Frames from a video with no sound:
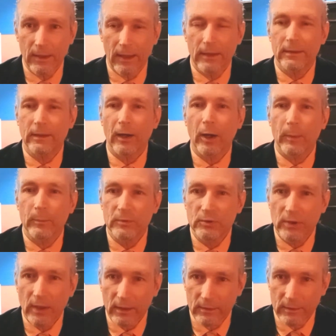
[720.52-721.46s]
and the
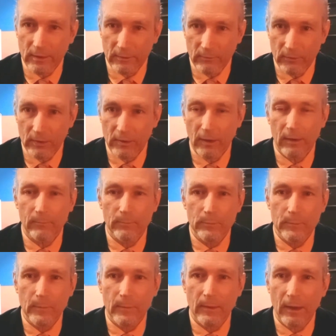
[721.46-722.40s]
objectives
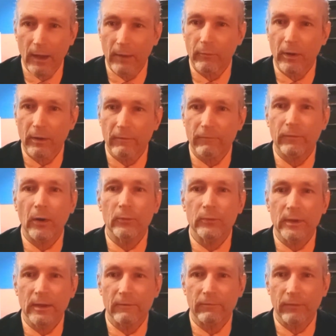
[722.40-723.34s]
of our
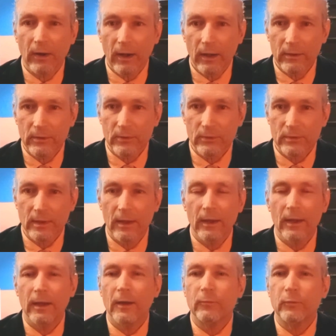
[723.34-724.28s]
founding fathers
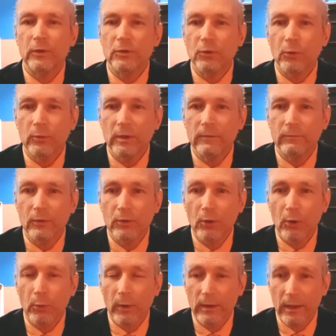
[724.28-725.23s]
if we don't even
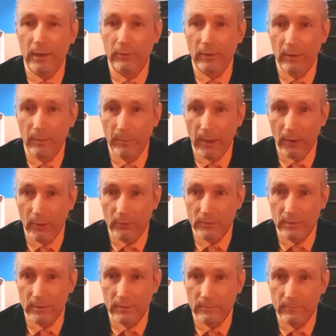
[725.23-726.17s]
know what they were
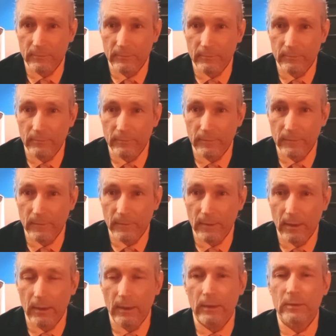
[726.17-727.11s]
about?
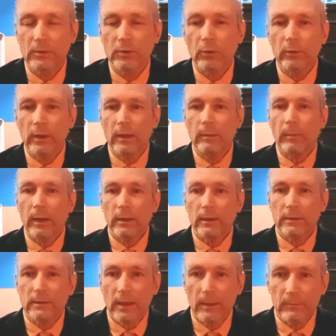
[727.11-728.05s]
So in my
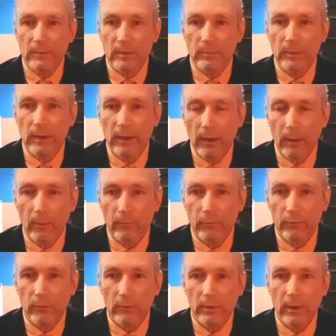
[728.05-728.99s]
attempt to be
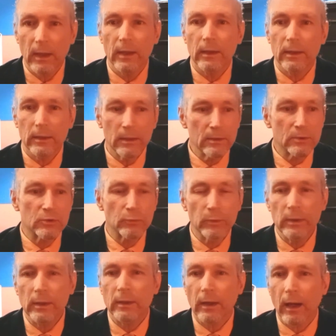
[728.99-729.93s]
helpful, each
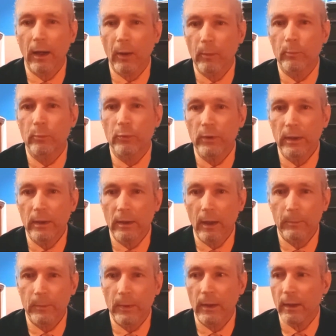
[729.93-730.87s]
week I'll bring
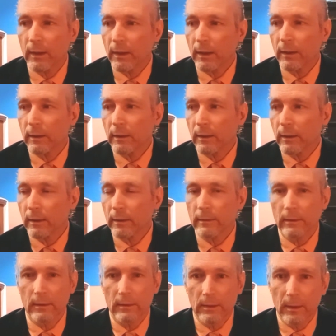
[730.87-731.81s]
up
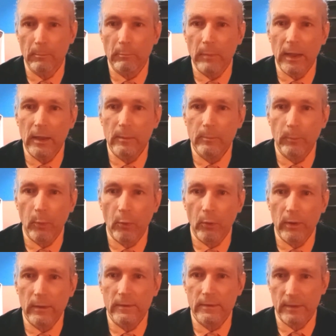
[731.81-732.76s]
the main
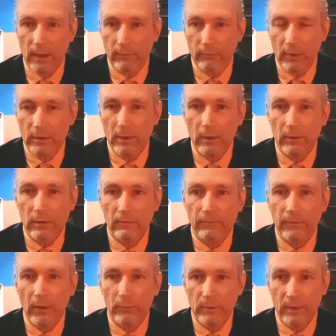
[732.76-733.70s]
points of another
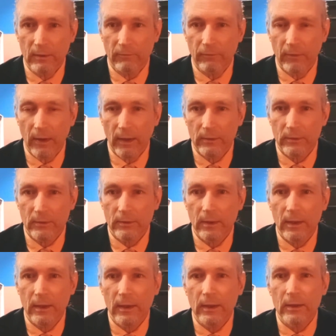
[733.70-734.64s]
founding father
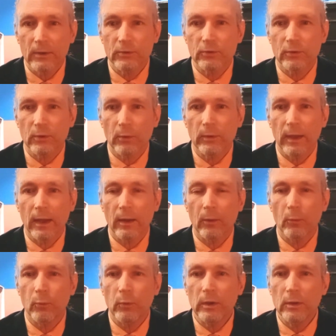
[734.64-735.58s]
so
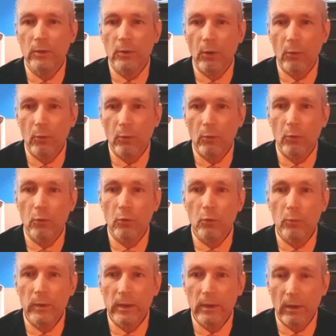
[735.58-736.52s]
that we know who
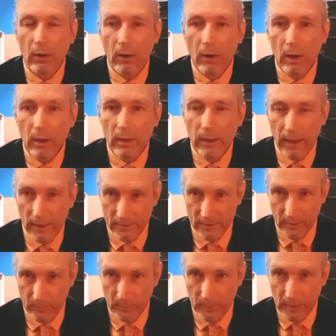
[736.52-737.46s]
we are as
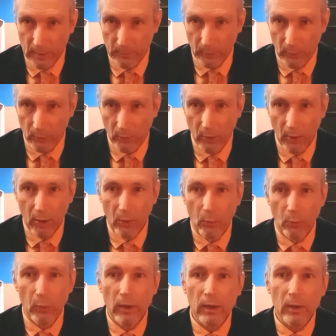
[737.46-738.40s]
a people,
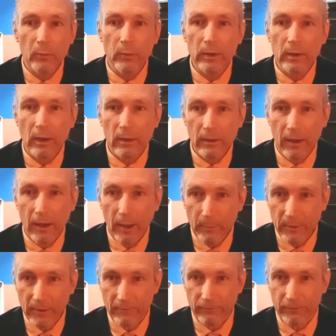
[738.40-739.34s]
where we are
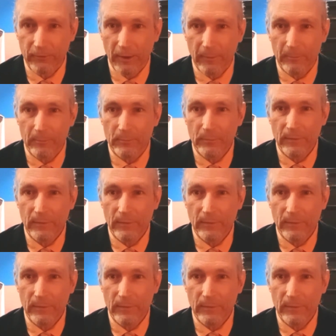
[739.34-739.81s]
coming from,